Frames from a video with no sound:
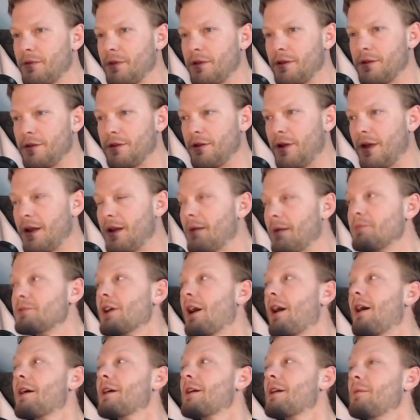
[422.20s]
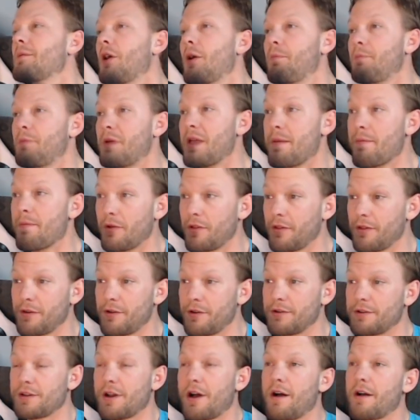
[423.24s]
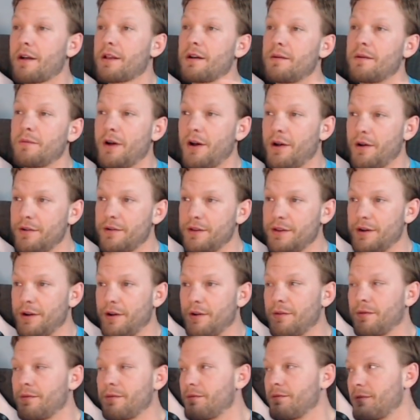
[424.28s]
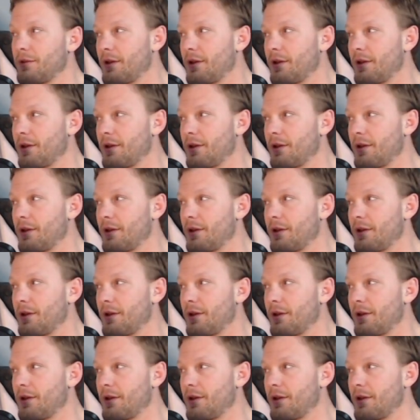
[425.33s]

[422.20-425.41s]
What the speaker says: end up talking about people, or talking about, you know,